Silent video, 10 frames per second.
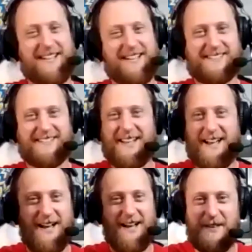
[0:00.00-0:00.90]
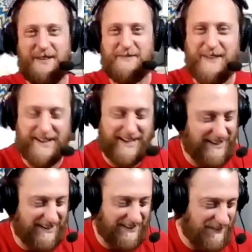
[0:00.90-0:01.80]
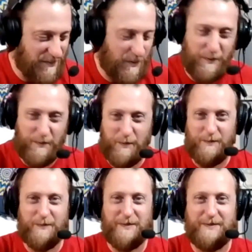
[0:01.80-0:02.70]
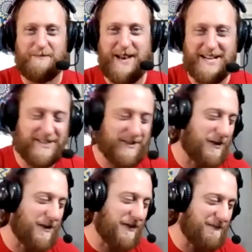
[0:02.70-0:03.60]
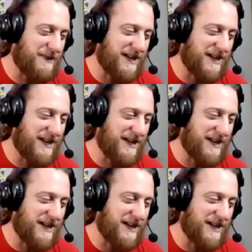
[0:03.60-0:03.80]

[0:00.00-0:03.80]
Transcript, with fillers: Know. Yes uh, the fucking magical